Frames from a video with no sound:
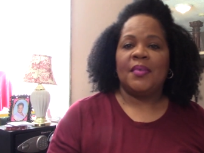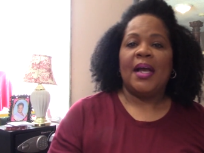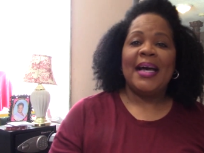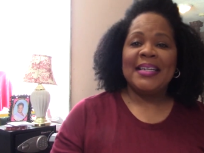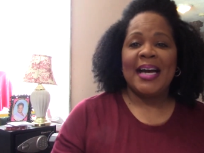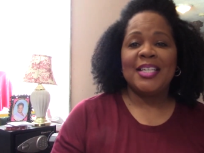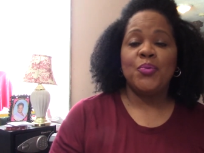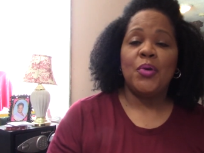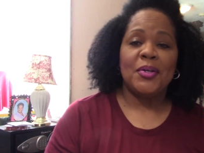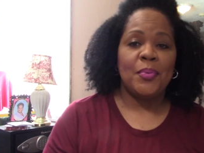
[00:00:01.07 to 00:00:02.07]
Hi guys,
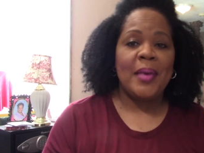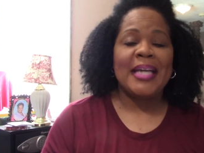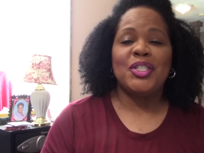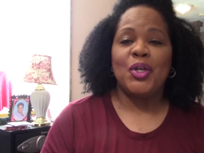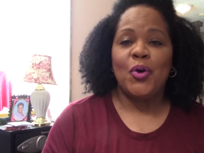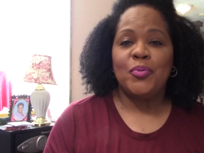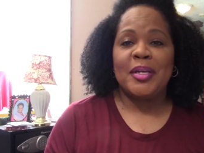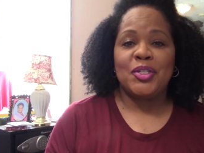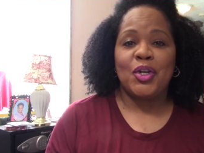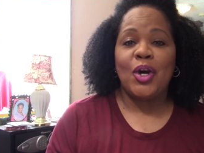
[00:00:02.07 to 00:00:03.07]
welcome back to
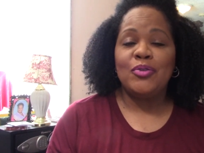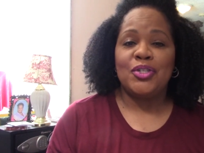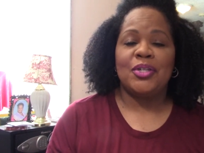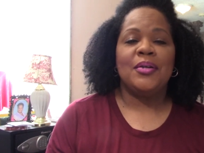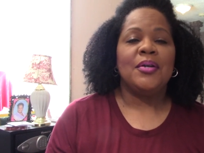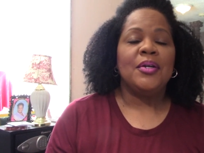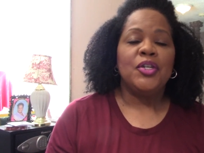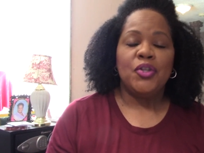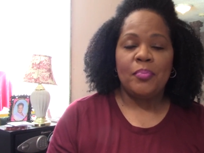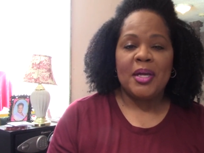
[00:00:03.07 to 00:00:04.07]
Codemaster Coach,
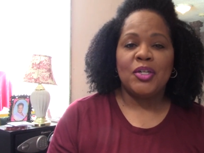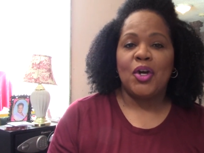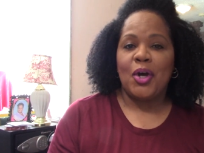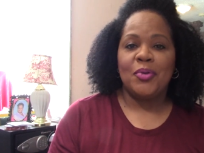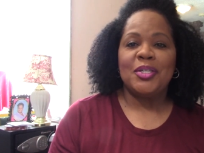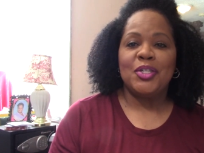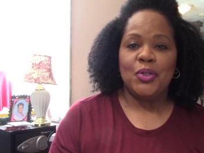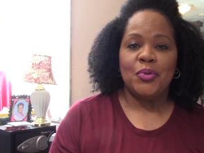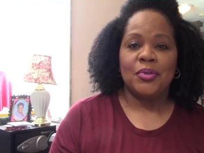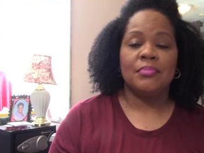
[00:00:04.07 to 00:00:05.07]
your medical coding
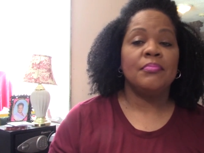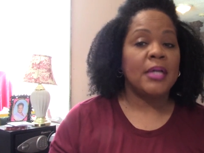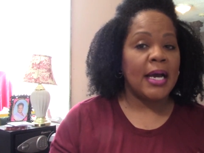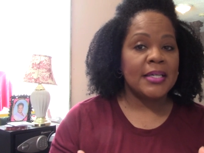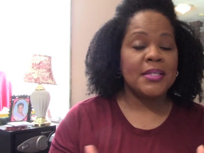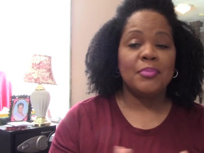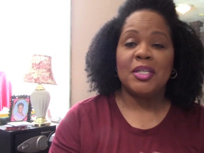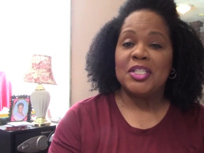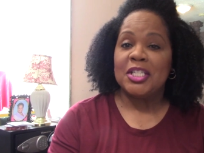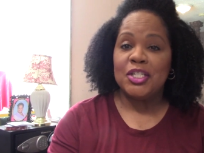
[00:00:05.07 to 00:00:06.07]
tutor. Guys, I'm
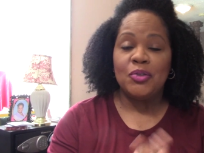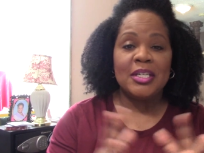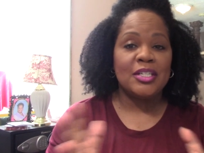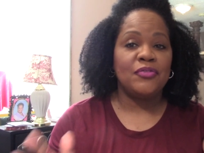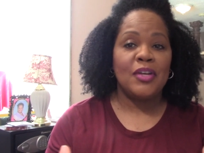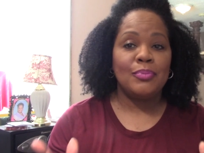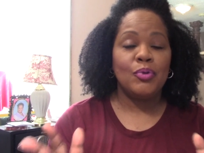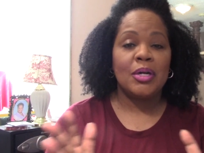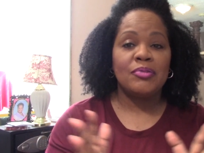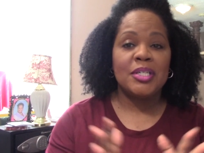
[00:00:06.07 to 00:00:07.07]
continuing this
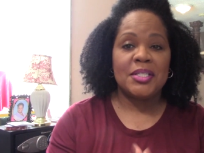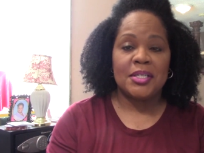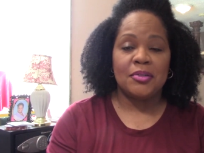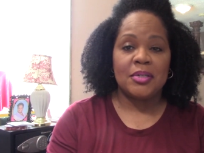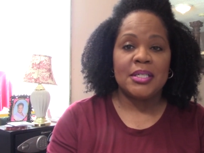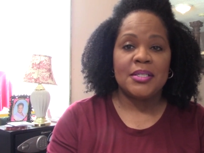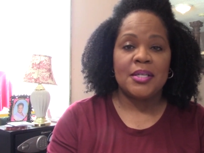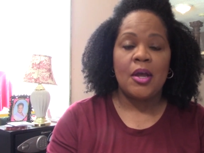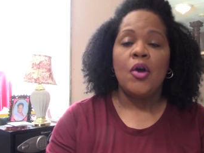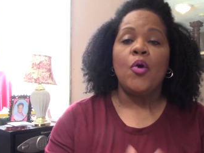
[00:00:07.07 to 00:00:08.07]
February series
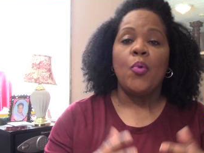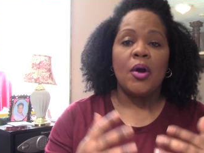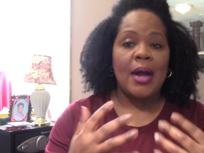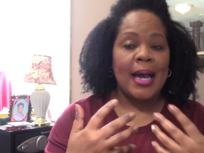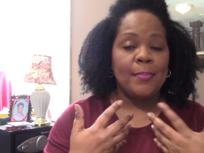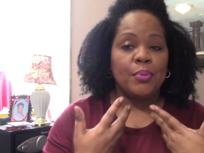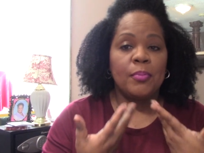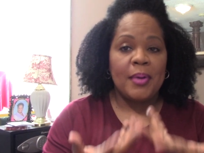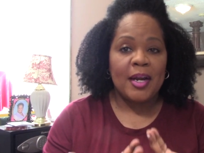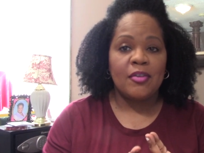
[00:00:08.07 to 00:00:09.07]
where I
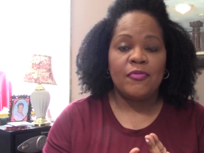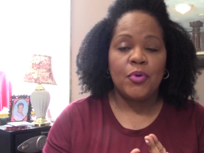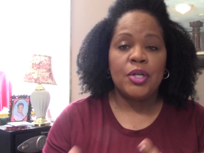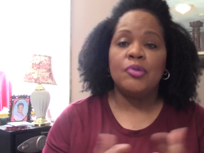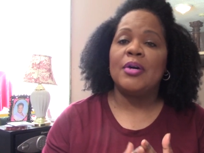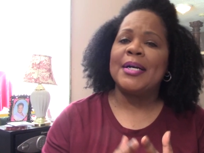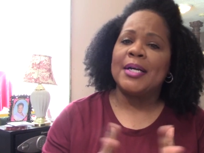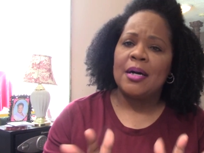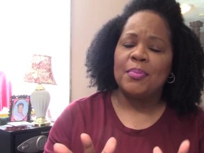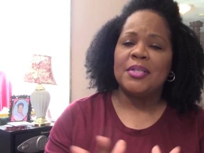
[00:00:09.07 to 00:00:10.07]
prepare for you a
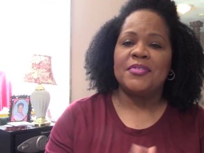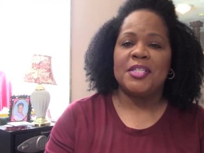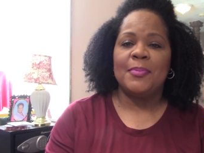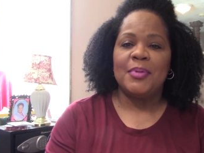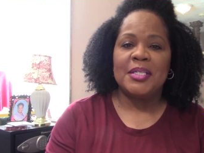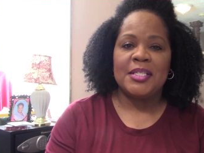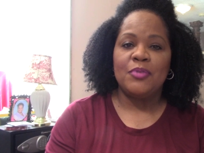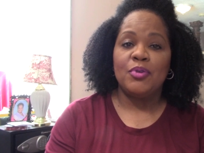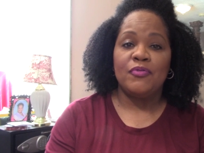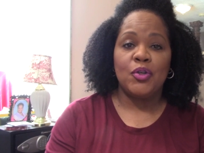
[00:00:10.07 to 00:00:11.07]
couple of CPC
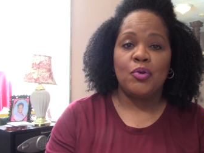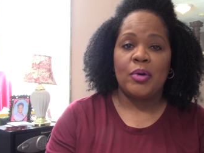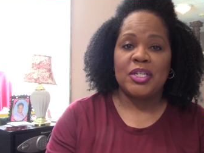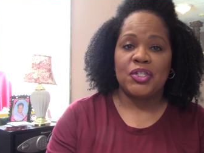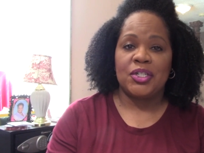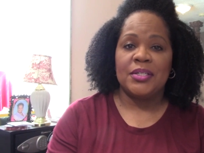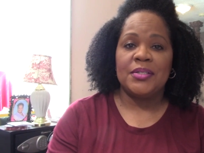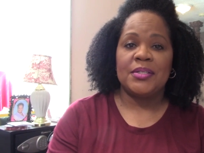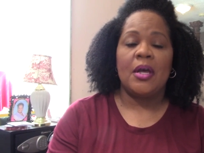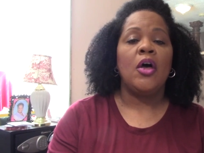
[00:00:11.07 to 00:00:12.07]
review questions